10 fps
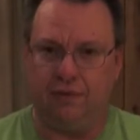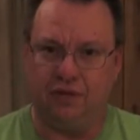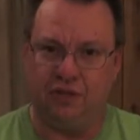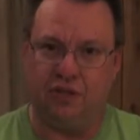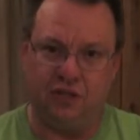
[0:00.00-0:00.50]

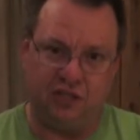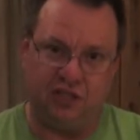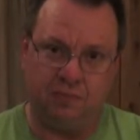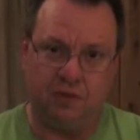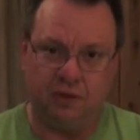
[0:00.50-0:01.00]
chili
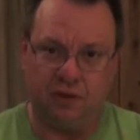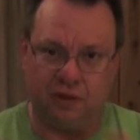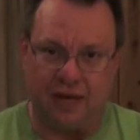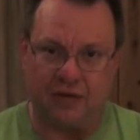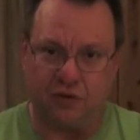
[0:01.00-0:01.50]
cheeseburger,
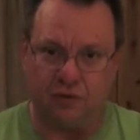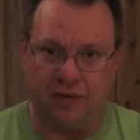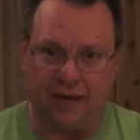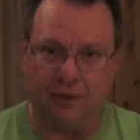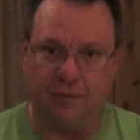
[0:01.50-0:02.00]
the actual
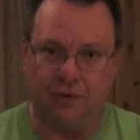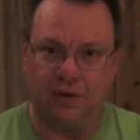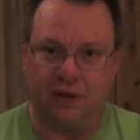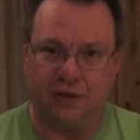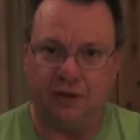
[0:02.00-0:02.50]
hamburger
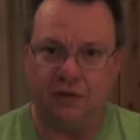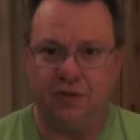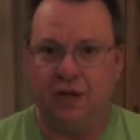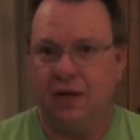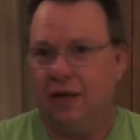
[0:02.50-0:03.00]
that they used.